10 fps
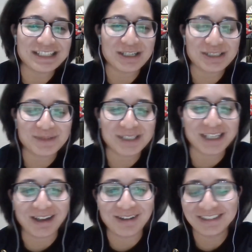That's awesome
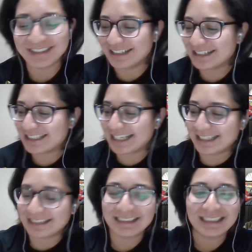to know. It's
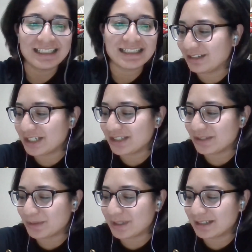great
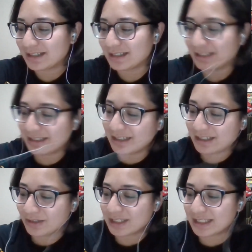to
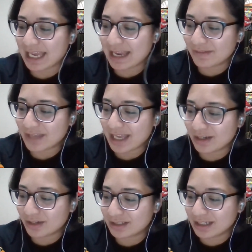have
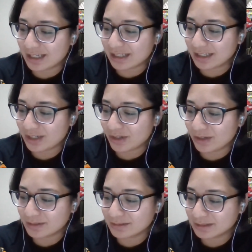that
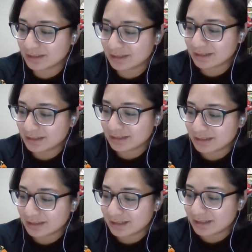on,
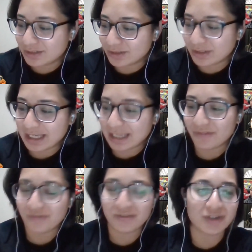so that
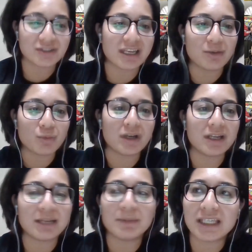if there's
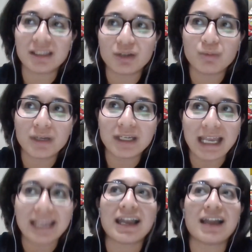anyone, I'm like, you know what,
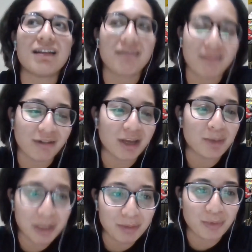I got
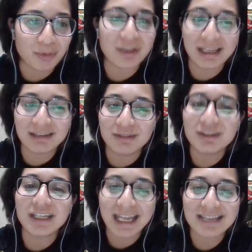great people that
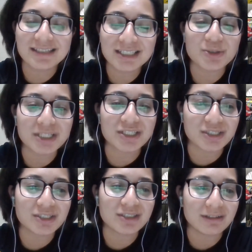you can ask these
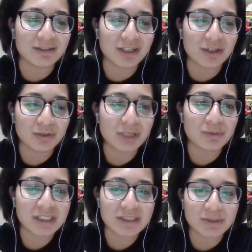questions to,
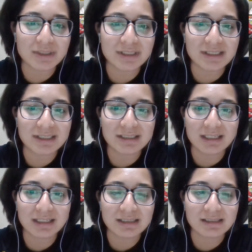great resources,
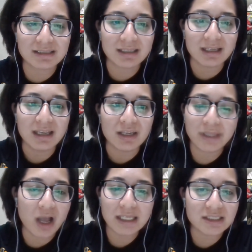and it's
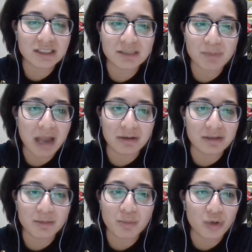knowledge is
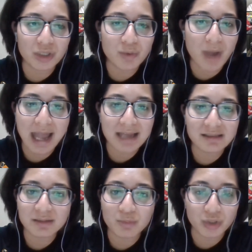power. The more you
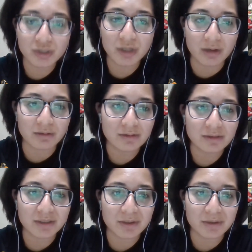ask, the more you know.
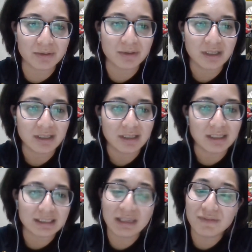So
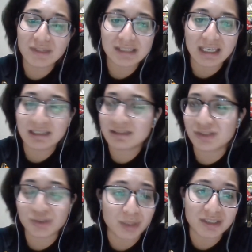it's a give and take
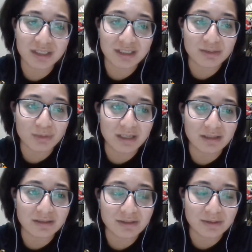situation as
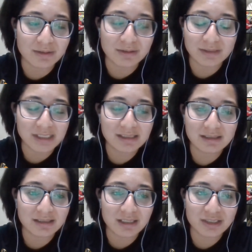well. So
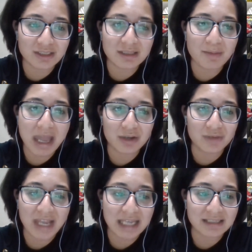it's just a
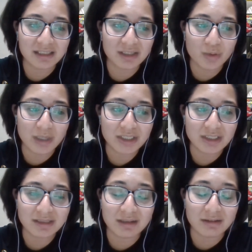matter of asking the
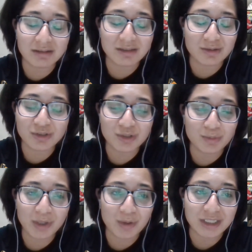questions. There is no
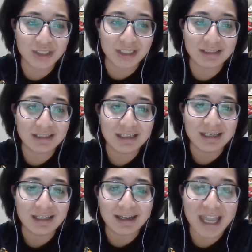stupid question.
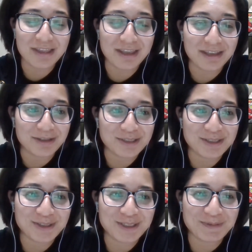I think there is
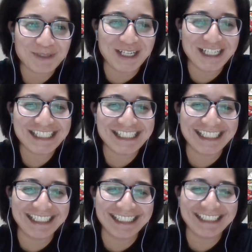no stupid
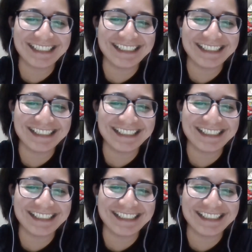question.